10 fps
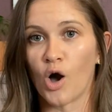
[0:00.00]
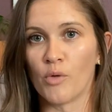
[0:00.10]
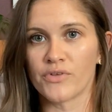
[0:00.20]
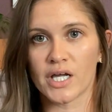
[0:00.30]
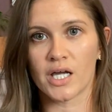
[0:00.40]

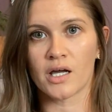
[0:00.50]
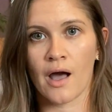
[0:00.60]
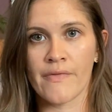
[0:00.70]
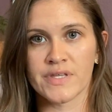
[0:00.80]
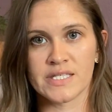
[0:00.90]
Hopefully I can
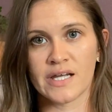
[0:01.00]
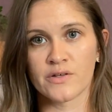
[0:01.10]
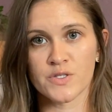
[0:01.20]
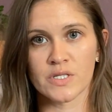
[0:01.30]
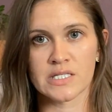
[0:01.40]
cut this
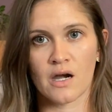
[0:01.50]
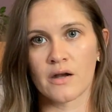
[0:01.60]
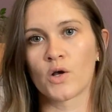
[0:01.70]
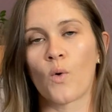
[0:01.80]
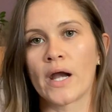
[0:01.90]
down so it's
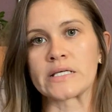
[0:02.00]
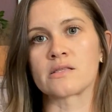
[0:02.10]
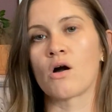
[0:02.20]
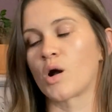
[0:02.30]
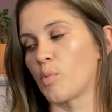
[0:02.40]
not quite as
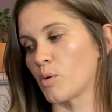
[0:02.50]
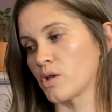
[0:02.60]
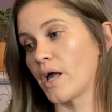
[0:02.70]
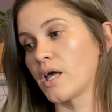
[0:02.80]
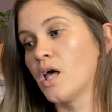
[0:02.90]
long, but we're
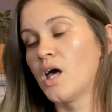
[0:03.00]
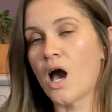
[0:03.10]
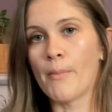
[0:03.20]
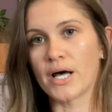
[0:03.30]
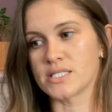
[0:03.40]
like
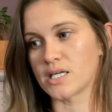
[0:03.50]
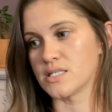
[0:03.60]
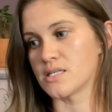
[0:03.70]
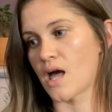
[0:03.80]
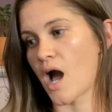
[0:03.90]
about to
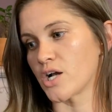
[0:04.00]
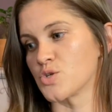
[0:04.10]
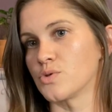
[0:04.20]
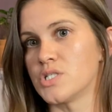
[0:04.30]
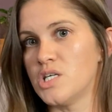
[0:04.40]
get to the
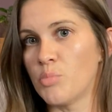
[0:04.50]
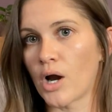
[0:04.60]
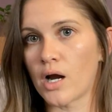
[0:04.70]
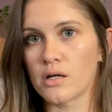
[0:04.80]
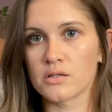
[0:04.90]
actual tea
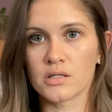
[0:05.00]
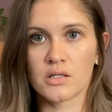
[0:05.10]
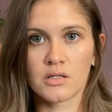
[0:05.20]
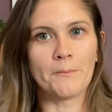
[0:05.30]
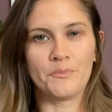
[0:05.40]
part.
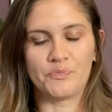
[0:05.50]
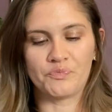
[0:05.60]
Okay.